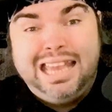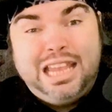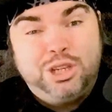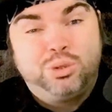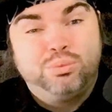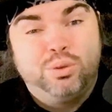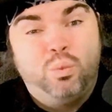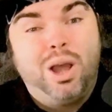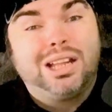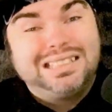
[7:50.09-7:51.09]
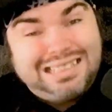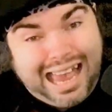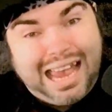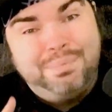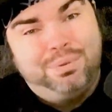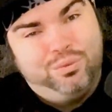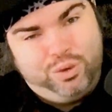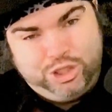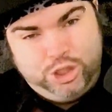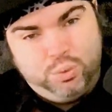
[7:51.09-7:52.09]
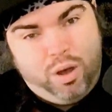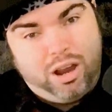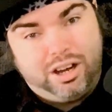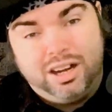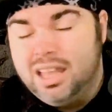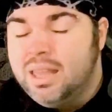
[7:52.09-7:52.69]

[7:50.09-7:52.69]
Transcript: in terms of what type of witch you are.